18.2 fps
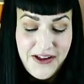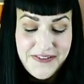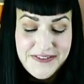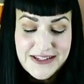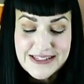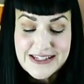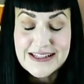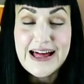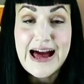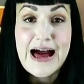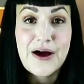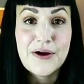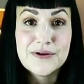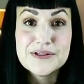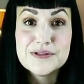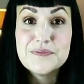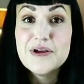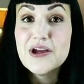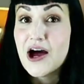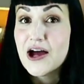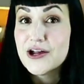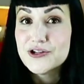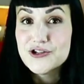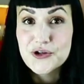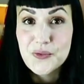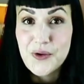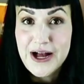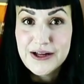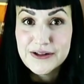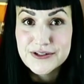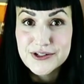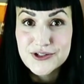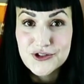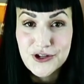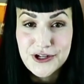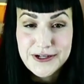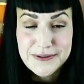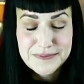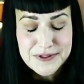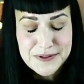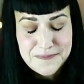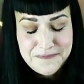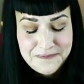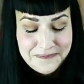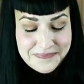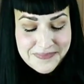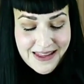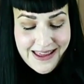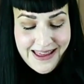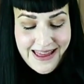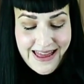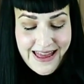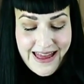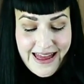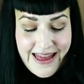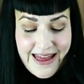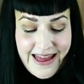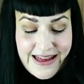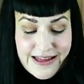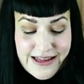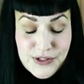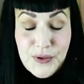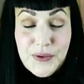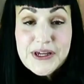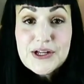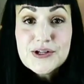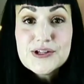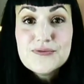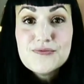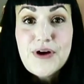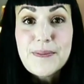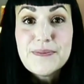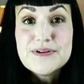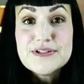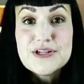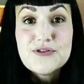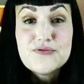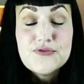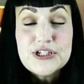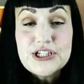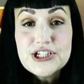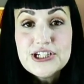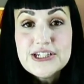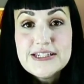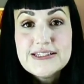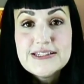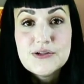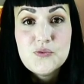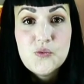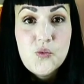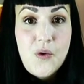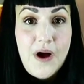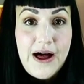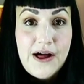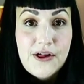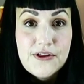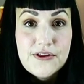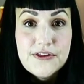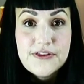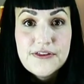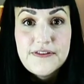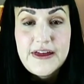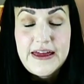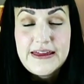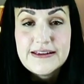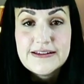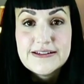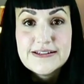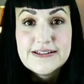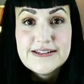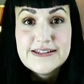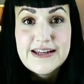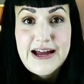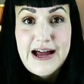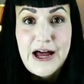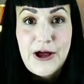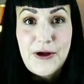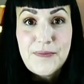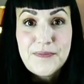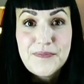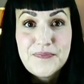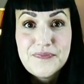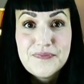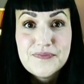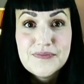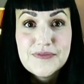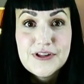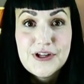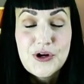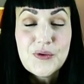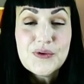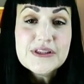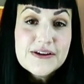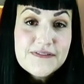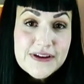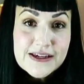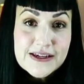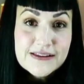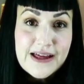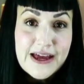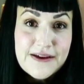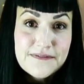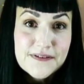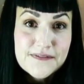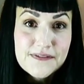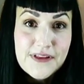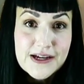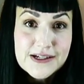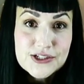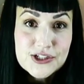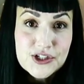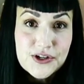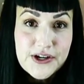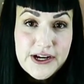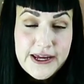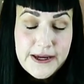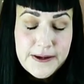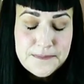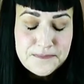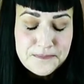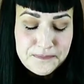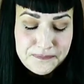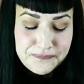this cloud is beyond your wildest dreams. So it can represent riches and wealth and, living a life of luxury.